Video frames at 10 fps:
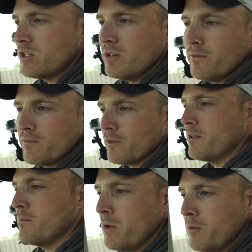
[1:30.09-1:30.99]
shoot for
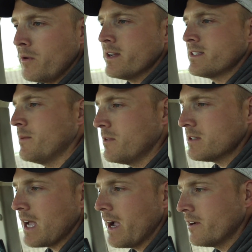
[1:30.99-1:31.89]
the moon on some of
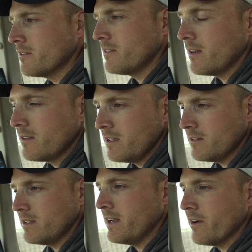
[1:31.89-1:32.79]
those higher
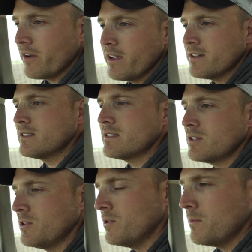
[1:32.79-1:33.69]
yielding areas
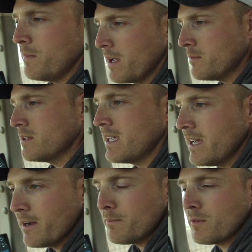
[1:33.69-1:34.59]
to be able to
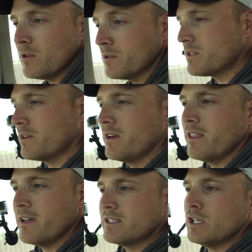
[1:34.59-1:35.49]
get up closer to
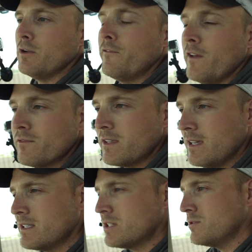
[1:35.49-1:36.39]
the
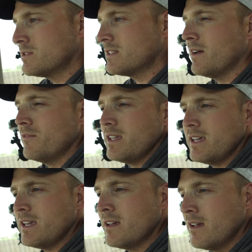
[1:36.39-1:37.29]
250,
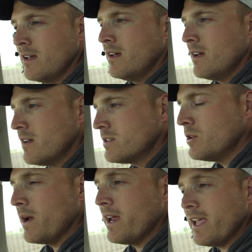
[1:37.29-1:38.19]
270,
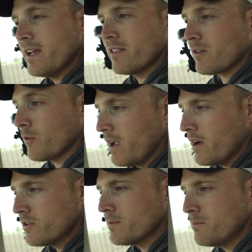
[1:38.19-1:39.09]
280, and
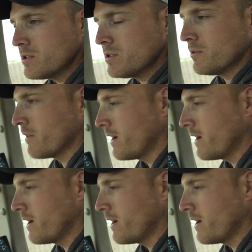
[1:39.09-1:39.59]
300 bushel